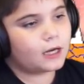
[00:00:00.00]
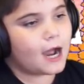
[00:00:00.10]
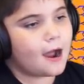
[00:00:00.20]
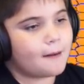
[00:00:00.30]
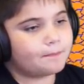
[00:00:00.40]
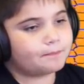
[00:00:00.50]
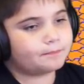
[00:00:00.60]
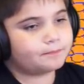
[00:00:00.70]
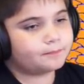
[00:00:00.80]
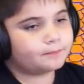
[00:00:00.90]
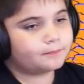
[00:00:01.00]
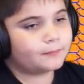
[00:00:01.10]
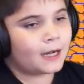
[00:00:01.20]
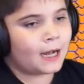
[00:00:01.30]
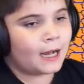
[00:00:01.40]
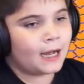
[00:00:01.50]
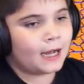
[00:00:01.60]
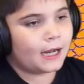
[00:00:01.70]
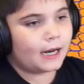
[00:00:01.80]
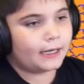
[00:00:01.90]
Ah!
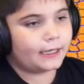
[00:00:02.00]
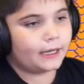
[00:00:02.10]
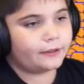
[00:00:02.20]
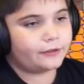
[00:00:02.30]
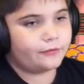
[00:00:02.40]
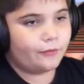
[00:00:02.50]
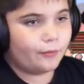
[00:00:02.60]
Aha, got you.